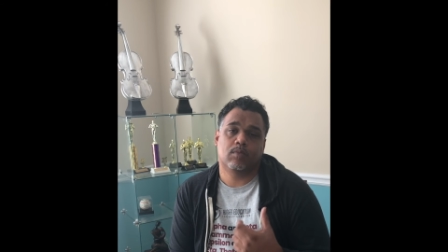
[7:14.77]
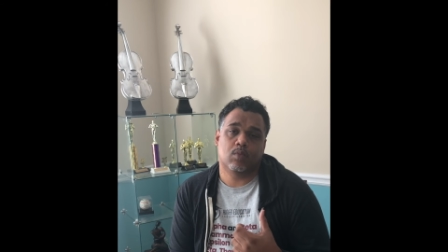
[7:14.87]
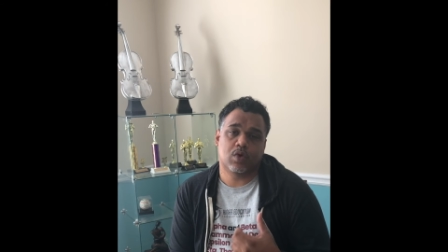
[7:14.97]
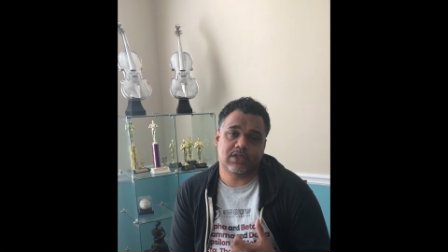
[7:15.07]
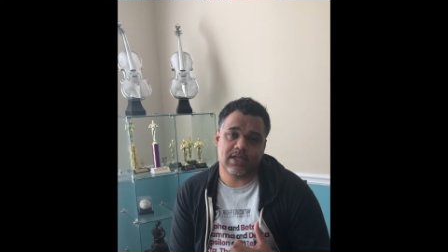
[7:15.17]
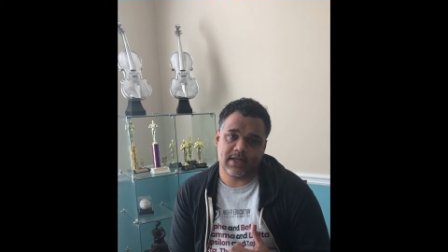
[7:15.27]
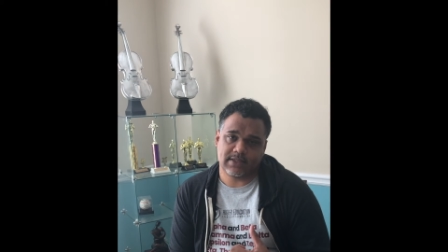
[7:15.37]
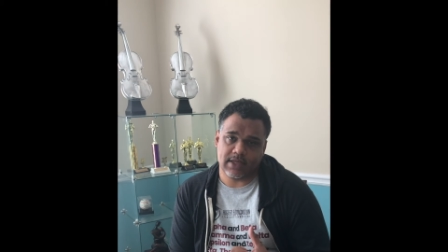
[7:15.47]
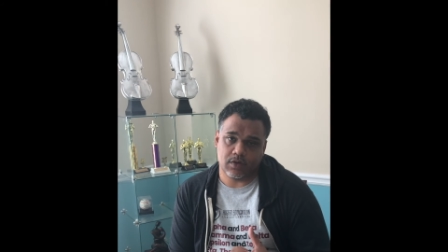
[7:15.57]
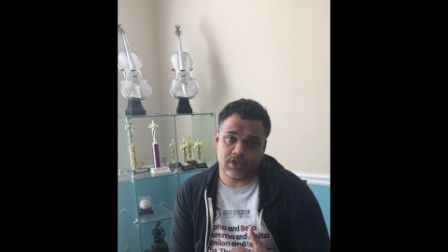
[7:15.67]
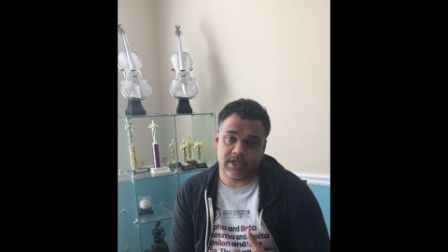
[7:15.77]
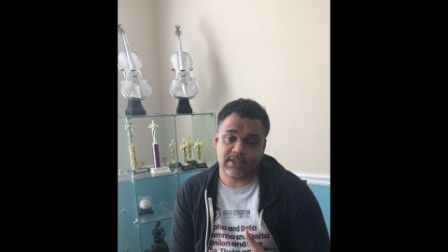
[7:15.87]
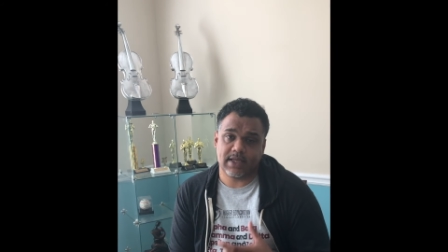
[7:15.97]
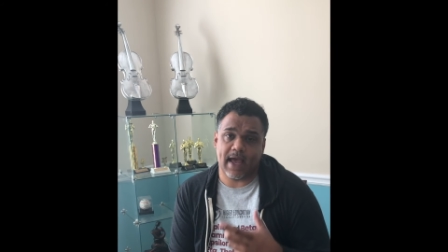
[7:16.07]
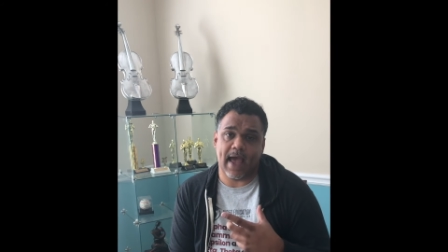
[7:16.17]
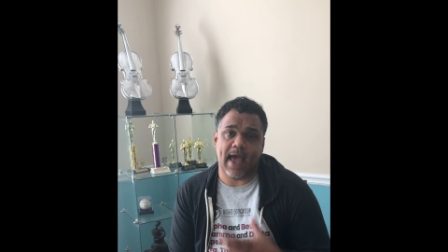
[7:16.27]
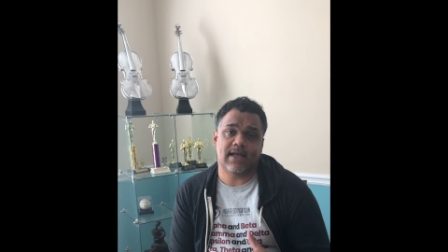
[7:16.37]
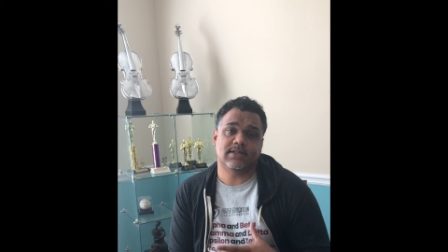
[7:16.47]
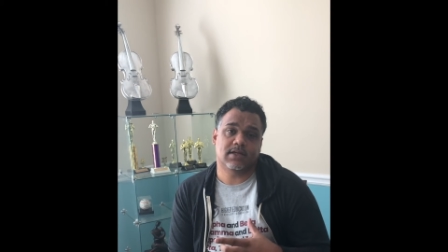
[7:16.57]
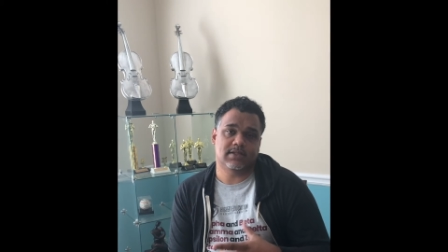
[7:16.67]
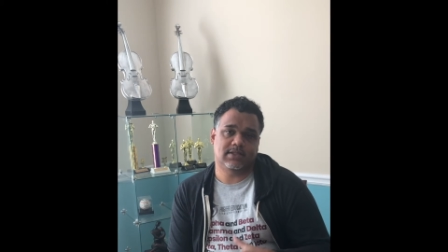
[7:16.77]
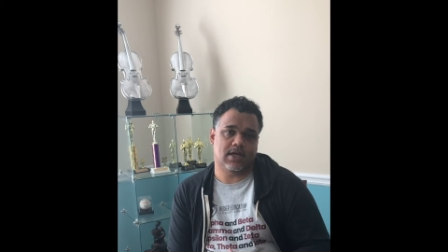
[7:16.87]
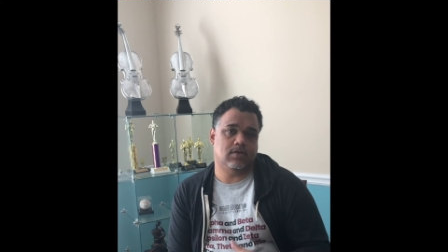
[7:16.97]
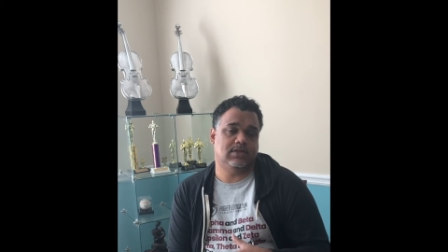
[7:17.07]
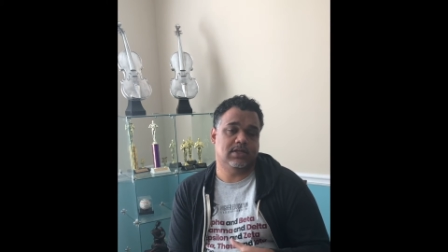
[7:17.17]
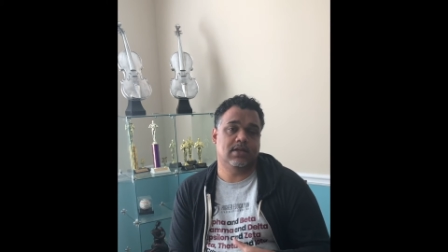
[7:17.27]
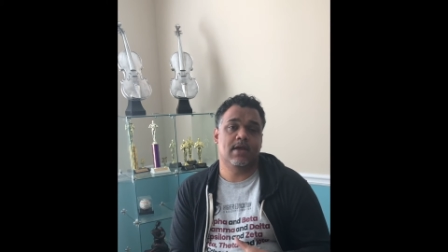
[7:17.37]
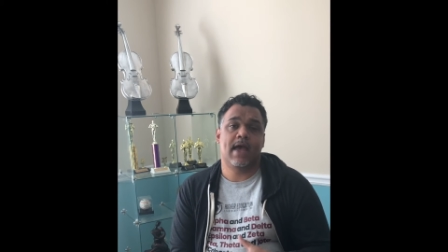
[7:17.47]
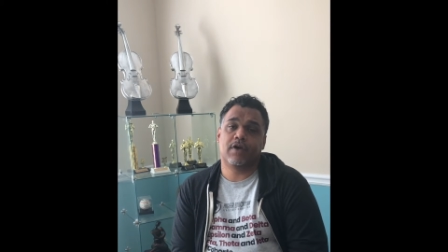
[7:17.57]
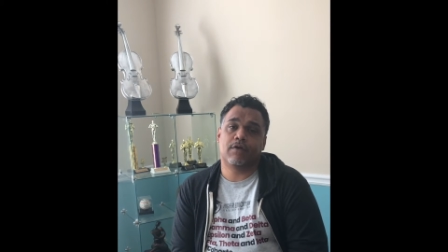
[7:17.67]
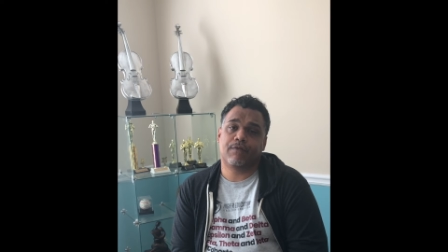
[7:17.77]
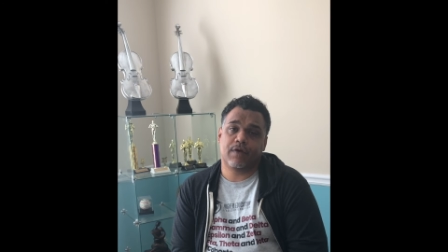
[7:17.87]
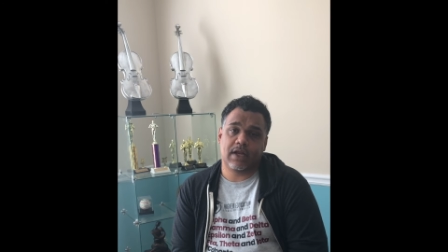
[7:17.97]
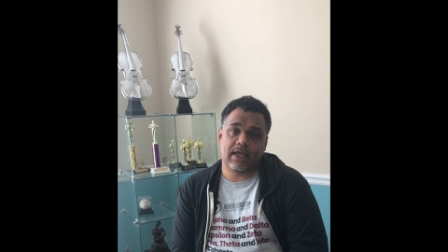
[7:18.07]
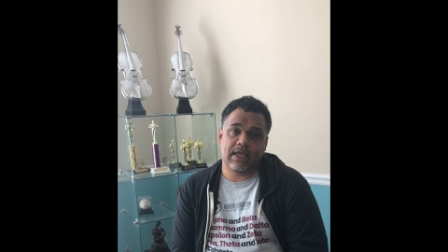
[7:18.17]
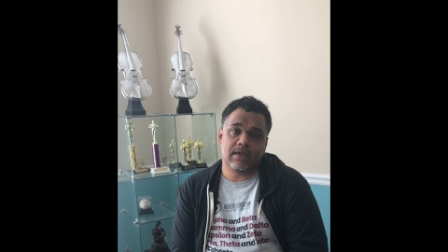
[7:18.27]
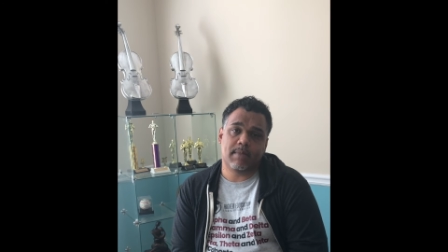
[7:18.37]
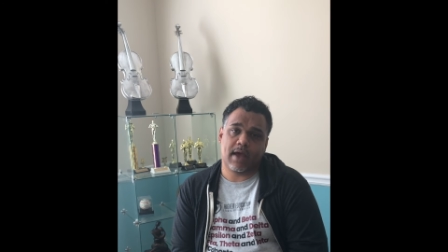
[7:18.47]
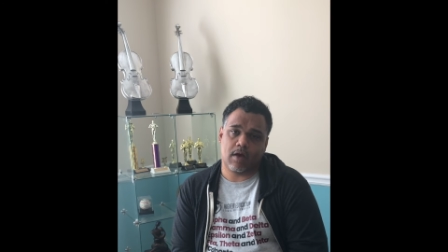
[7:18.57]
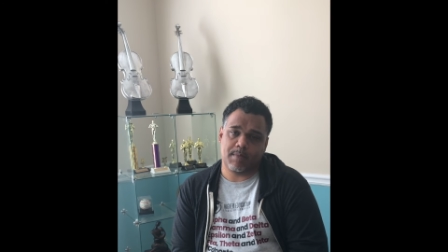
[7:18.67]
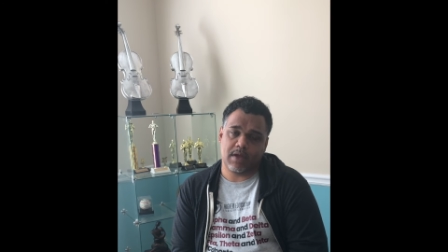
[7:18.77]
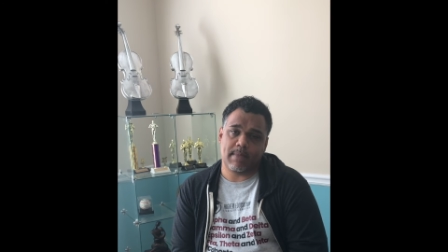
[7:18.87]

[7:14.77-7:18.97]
Woodson and Associates as a consultant, feel free to email me.